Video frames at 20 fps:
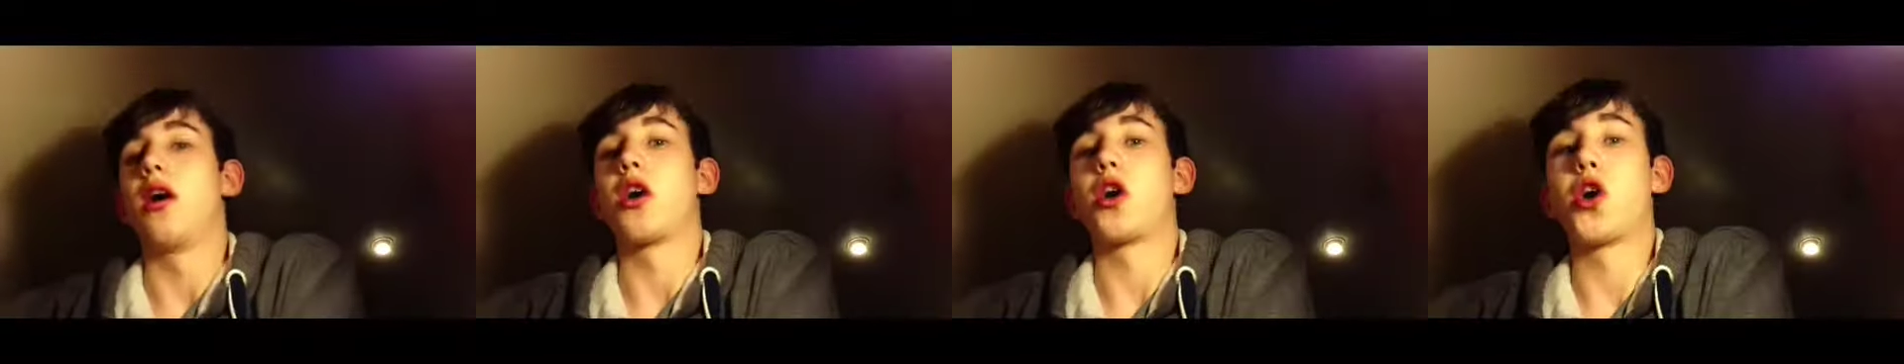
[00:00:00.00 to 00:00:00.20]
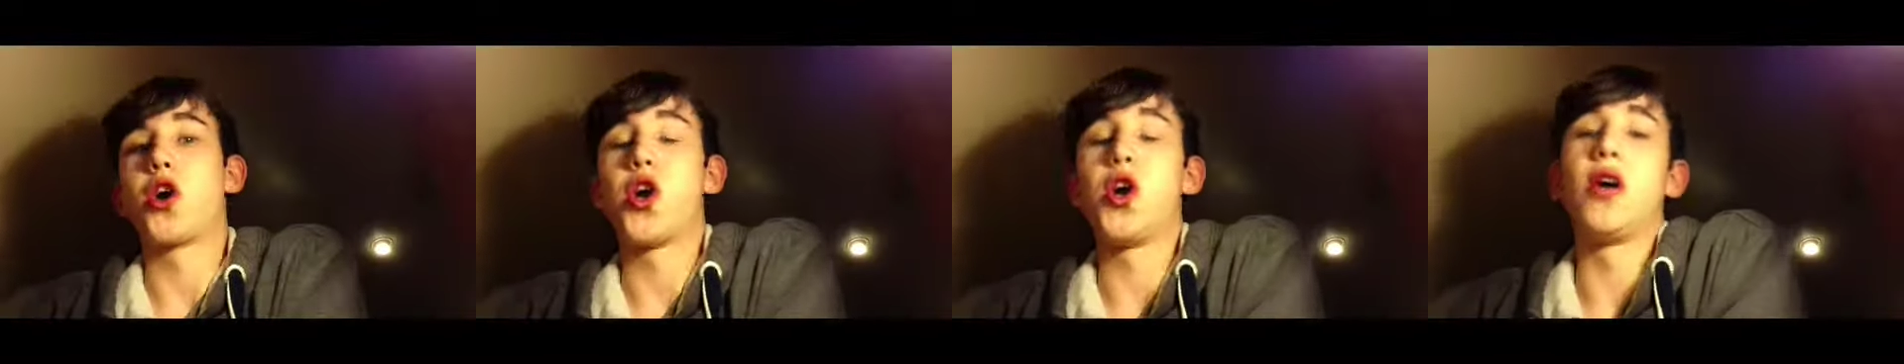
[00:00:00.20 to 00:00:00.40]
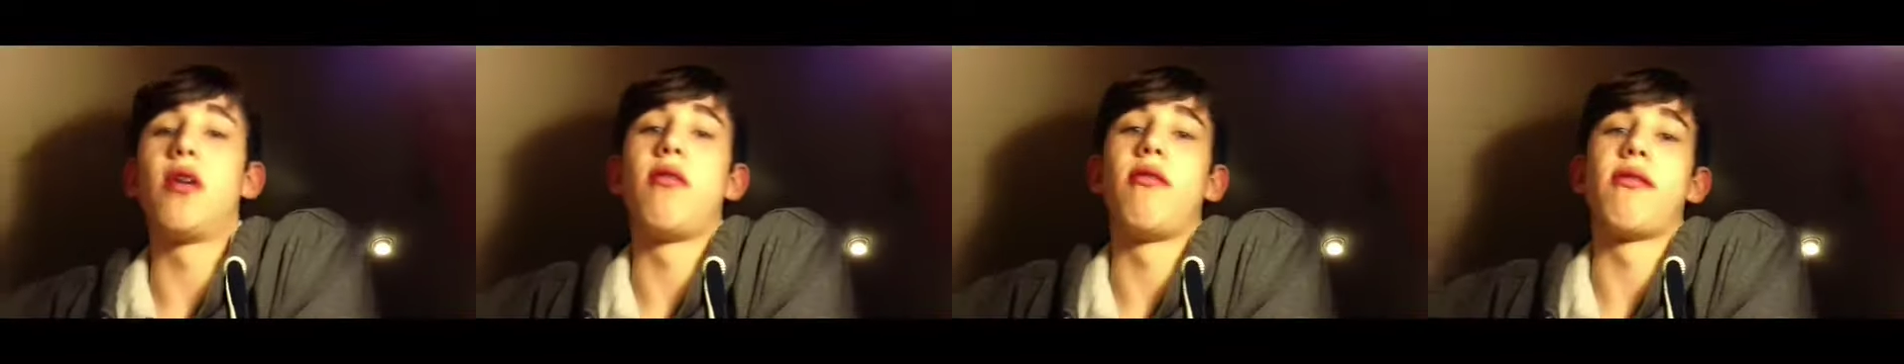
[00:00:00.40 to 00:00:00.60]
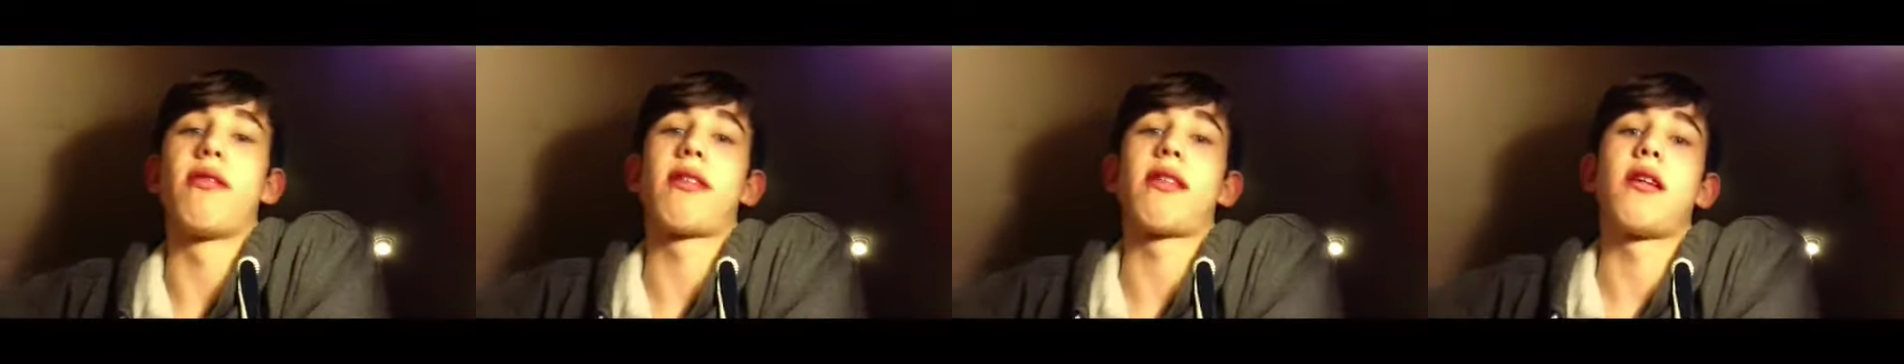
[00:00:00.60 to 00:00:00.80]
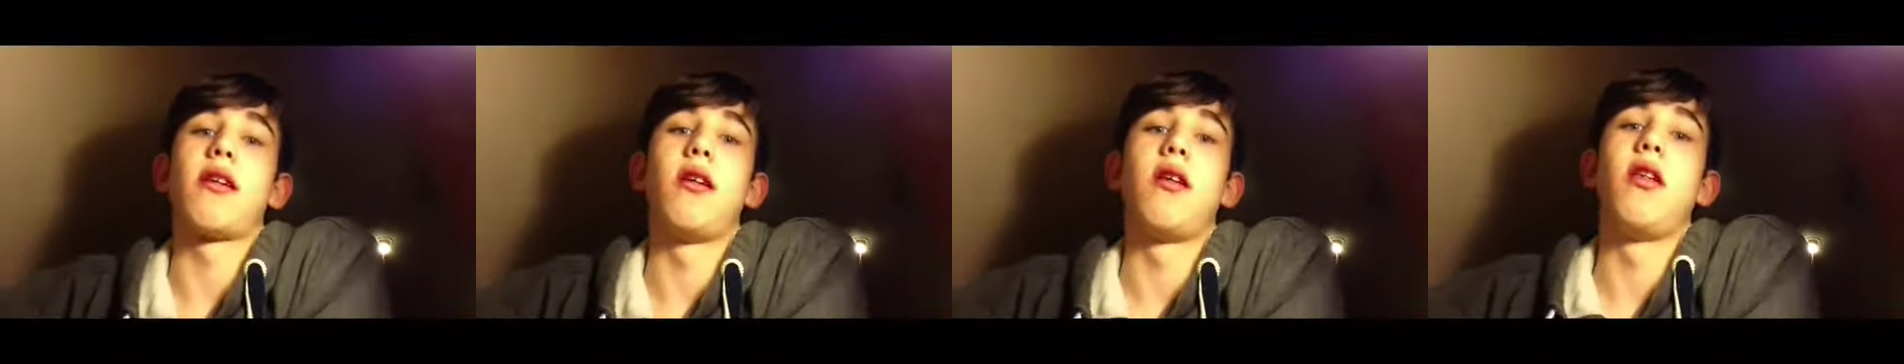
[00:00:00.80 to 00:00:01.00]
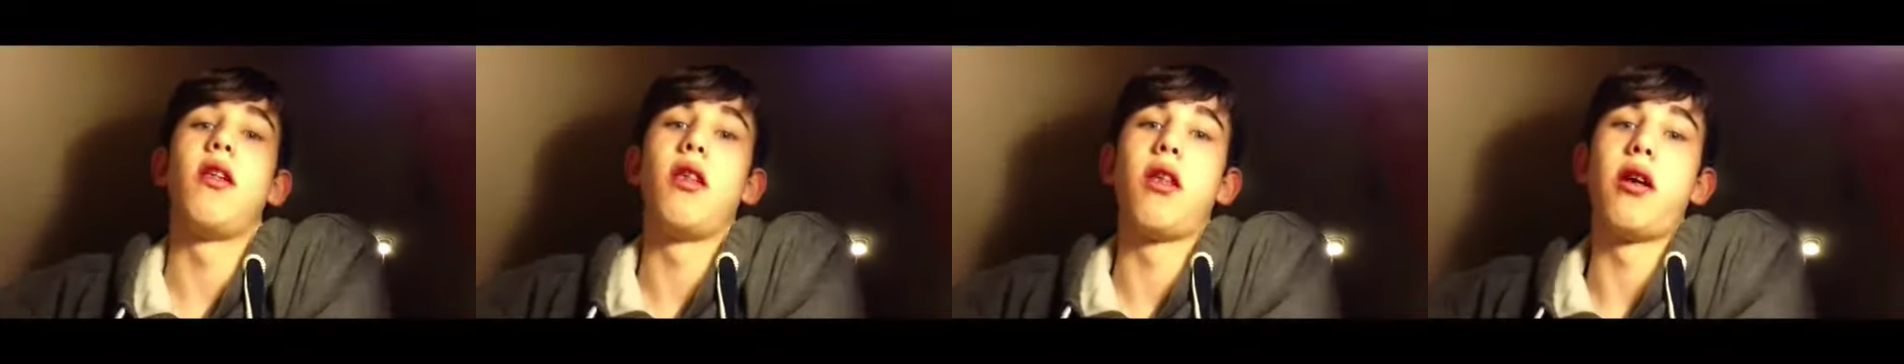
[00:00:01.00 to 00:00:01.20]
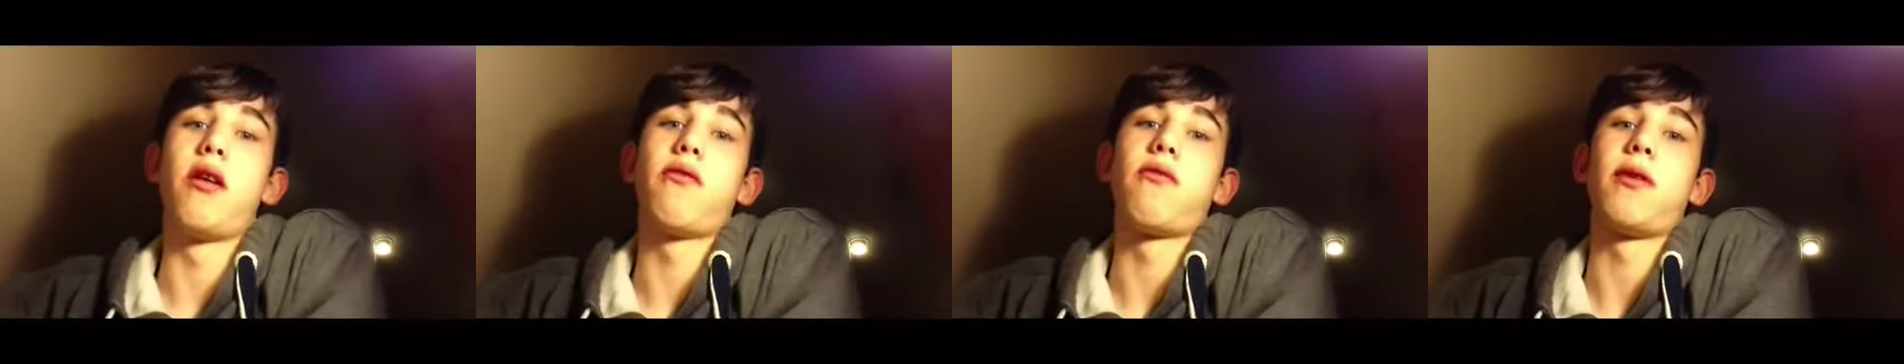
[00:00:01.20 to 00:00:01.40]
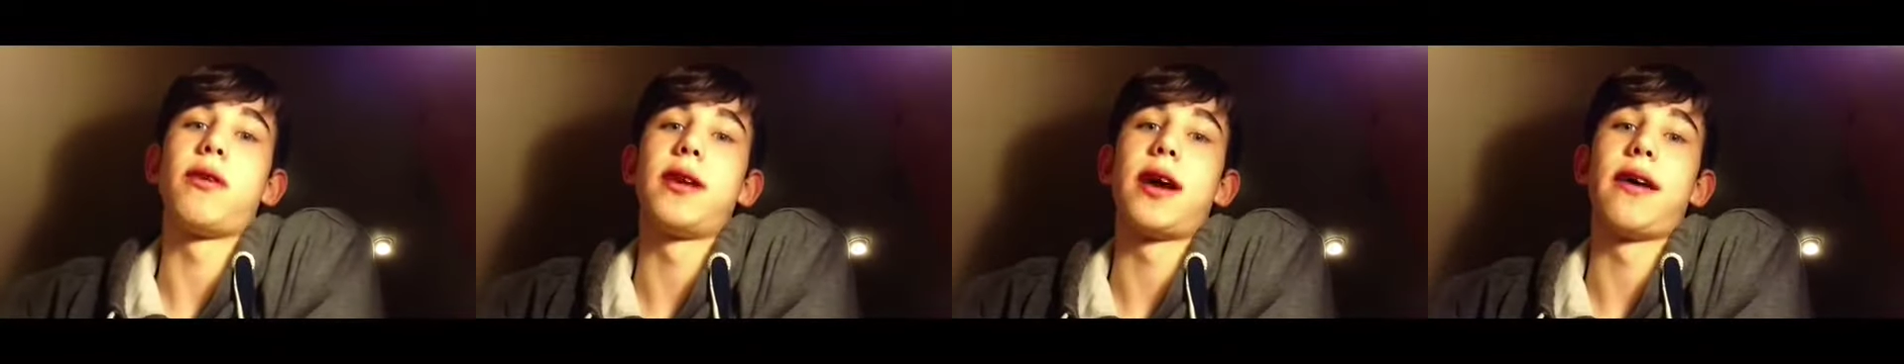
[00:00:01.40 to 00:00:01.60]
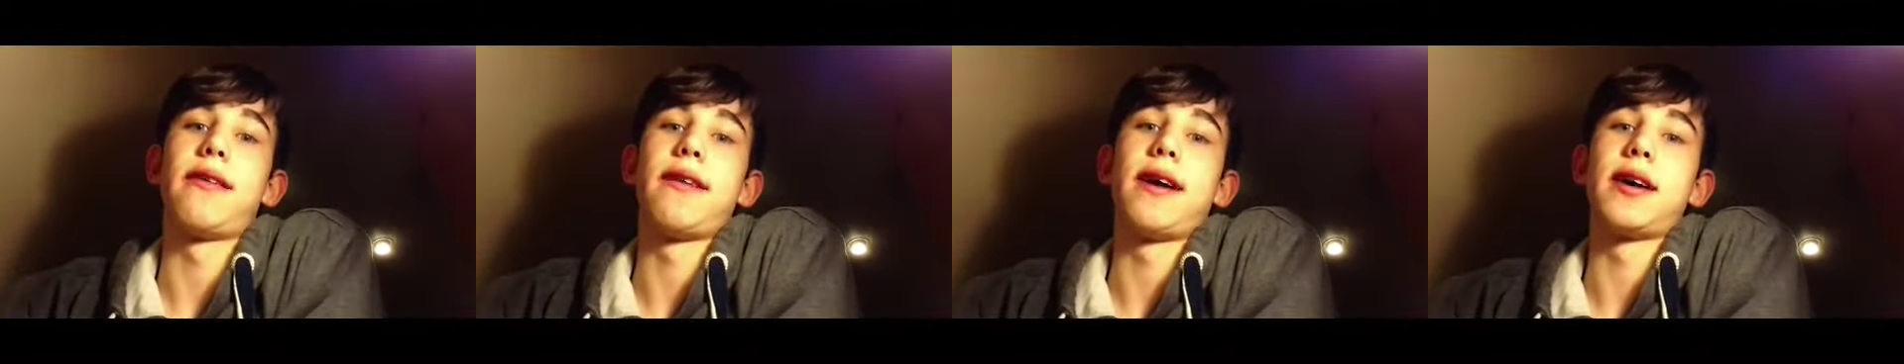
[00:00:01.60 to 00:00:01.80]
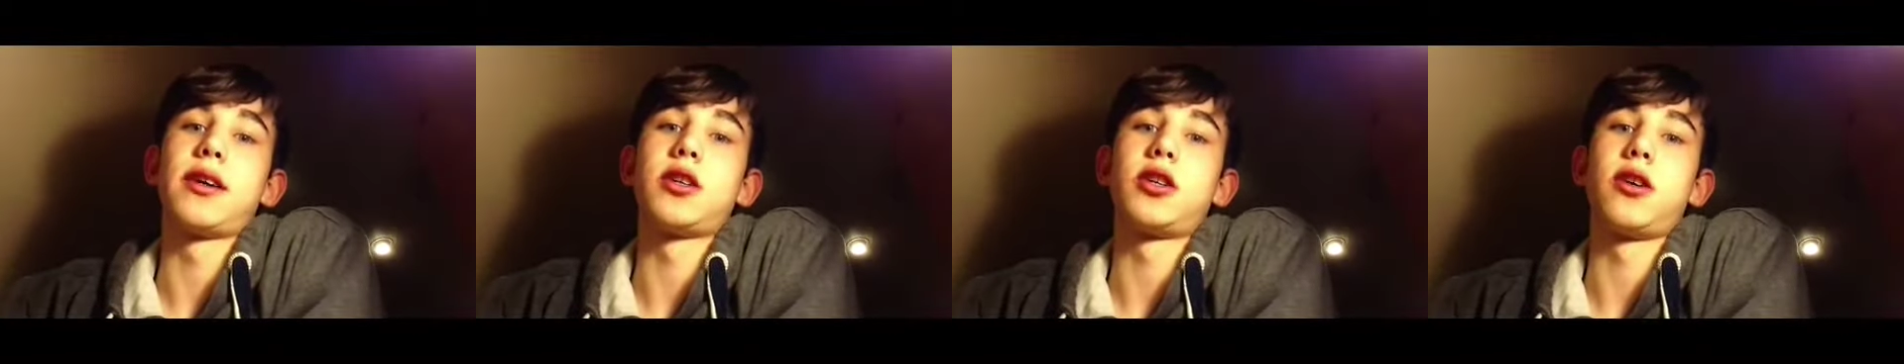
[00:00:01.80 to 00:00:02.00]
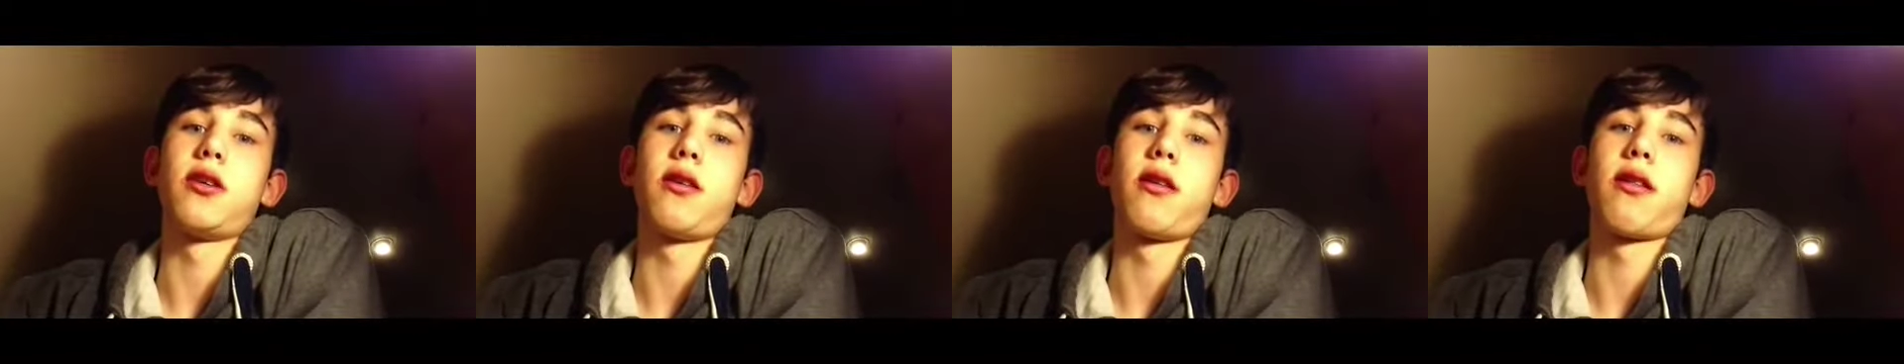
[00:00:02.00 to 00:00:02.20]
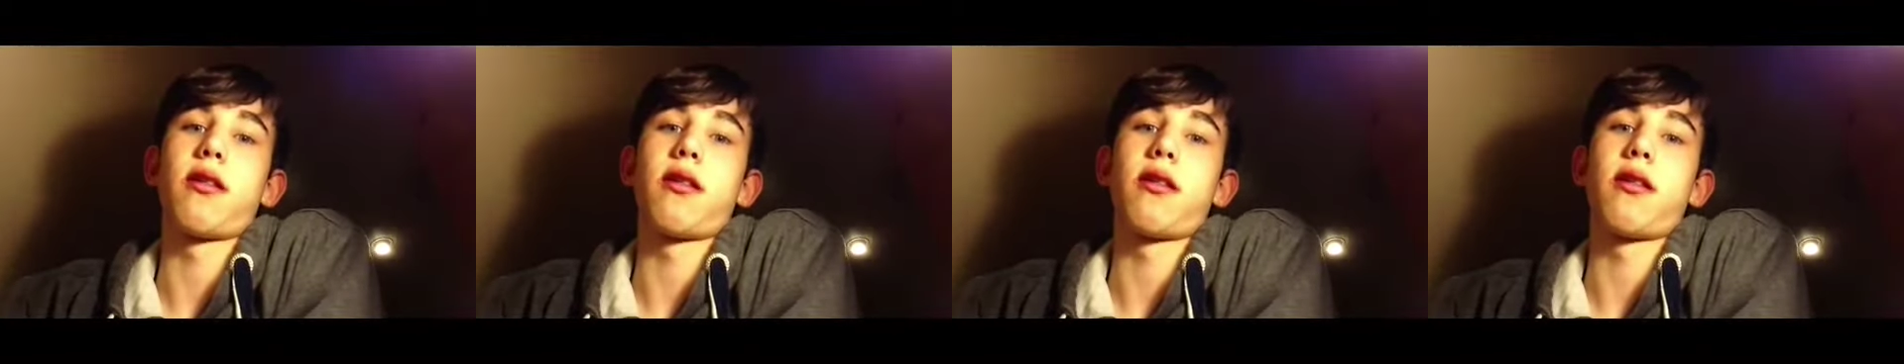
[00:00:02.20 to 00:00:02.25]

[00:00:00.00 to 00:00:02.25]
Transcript: Girls love One Direction.